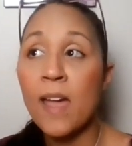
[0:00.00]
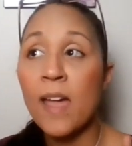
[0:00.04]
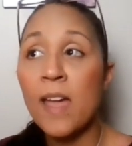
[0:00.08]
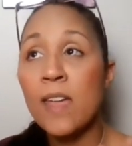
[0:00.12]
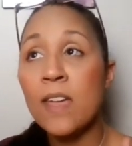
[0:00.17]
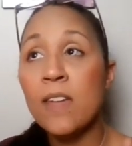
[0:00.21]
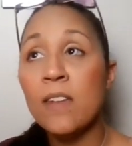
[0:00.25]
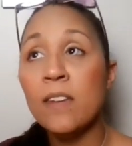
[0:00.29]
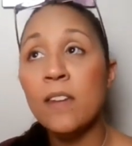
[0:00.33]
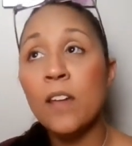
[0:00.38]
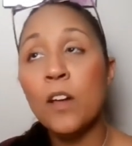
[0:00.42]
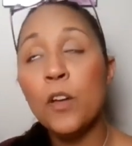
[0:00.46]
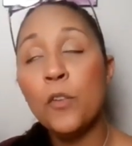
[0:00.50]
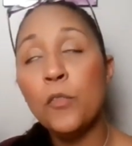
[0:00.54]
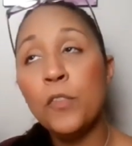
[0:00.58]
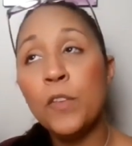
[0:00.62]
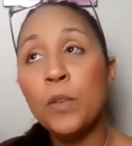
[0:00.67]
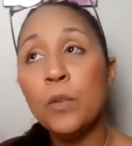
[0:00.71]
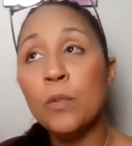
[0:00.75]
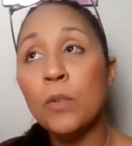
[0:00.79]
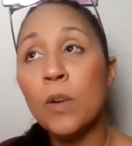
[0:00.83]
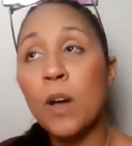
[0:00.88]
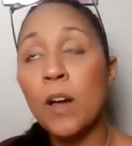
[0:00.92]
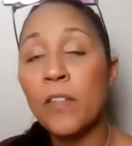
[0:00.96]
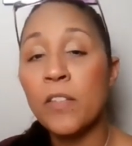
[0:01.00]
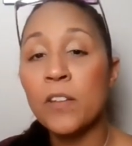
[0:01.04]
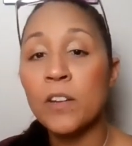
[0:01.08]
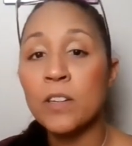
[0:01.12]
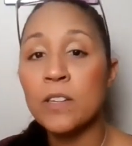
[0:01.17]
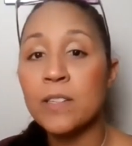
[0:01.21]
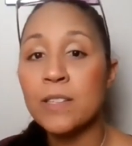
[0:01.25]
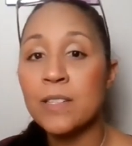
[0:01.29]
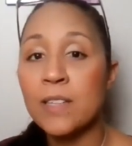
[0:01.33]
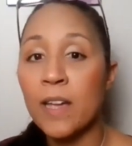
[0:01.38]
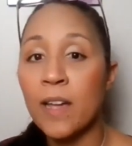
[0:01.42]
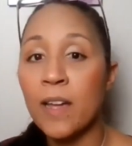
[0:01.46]
and a few
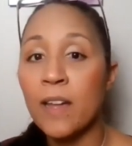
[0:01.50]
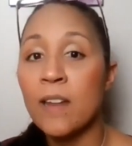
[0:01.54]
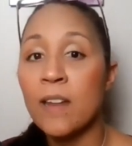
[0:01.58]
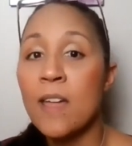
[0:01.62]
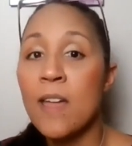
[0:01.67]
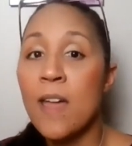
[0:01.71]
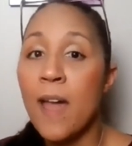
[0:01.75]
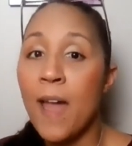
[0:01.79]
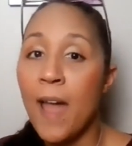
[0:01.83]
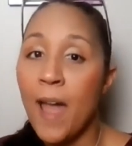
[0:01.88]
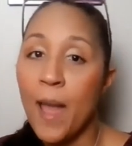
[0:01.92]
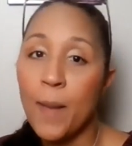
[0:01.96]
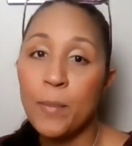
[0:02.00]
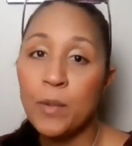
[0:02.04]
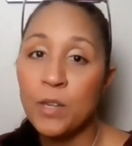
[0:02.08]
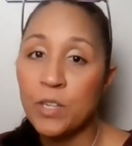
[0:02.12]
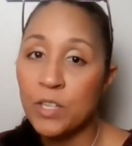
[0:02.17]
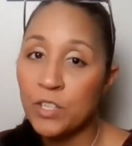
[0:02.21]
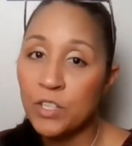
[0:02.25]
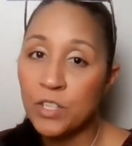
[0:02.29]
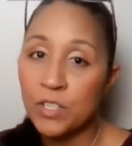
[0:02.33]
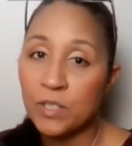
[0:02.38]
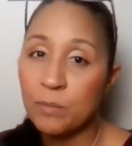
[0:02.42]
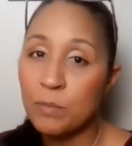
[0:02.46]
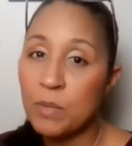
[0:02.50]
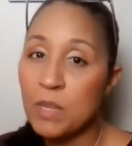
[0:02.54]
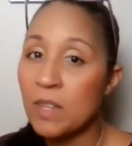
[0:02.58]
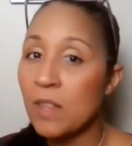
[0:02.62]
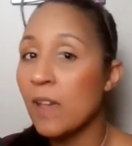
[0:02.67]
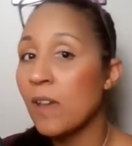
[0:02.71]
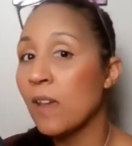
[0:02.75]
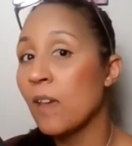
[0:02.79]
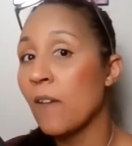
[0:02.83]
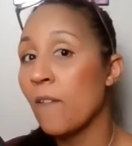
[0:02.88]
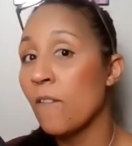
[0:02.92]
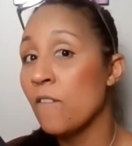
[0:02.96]
others that happen to just be
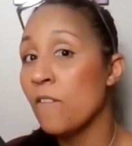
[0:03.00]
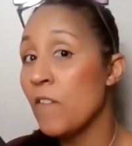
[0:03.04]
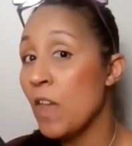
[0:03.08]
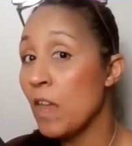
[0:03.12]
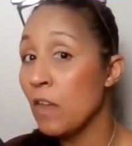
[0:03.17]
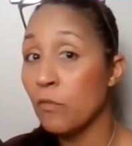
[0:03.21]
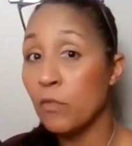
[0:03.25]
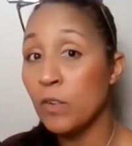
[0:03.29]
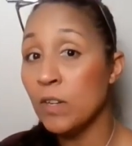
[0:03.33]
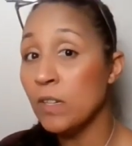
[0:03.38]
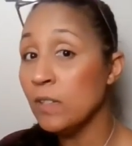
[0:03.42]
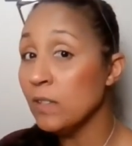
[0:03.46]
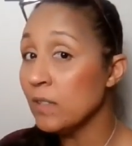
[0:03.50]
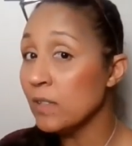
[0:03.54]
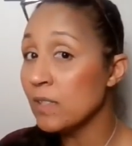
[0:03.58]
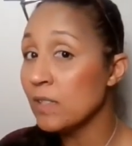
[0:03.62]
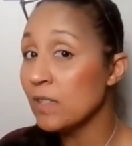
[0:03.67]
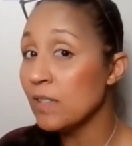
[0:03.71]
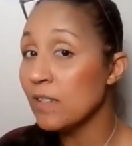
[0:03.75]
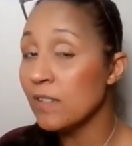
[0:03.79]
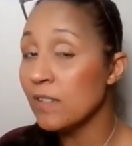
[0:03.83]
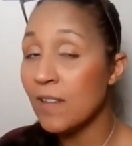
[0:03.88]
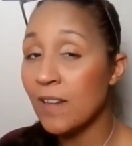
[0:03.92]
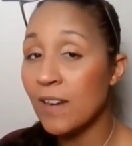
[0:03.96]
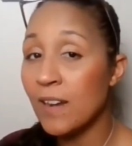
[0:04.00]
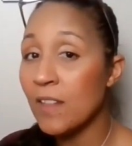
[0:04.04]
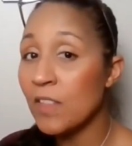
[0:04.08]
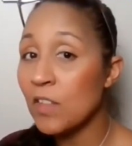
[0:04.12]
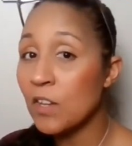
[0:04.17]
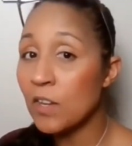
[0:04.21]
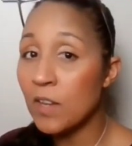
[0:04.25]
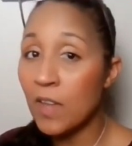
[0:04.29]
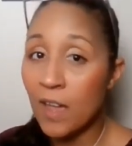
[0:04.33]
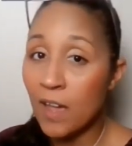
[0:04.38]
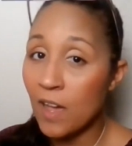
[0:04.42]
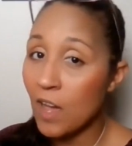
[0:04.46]
like favorites that I
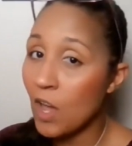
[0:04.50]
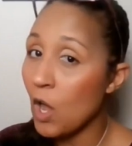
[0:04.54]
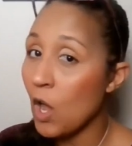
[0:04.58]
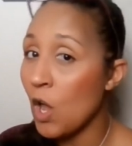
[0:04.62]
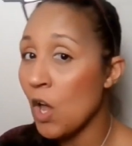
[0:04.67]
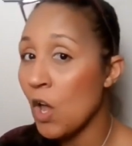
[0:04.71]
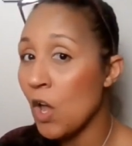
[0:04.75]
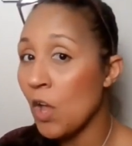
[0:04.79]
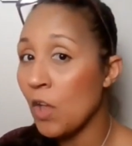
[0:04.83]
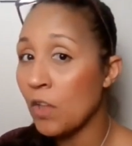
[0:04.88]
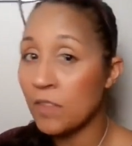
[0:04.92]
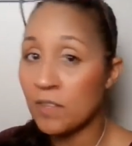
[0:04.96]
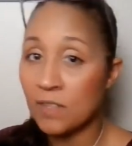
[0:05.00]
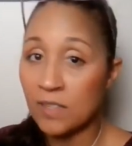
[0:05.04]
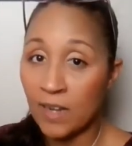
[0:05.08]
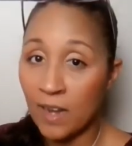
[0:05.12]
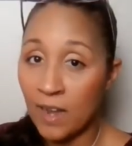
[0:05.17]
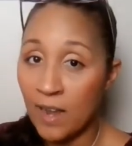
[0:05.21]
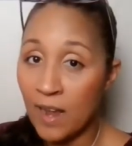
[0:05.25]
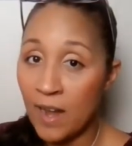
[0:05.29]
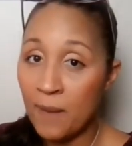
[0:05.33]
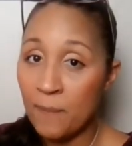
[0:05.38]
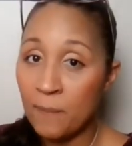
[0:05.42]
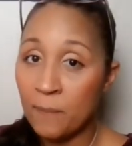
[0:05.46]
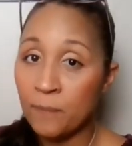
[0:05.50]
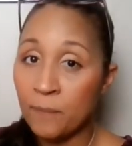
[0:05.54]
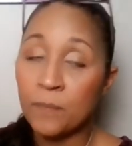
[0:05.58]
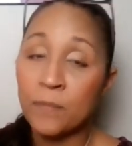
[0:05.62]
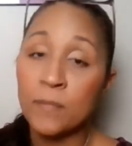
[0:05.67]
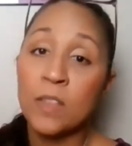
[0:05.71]
look at all the time.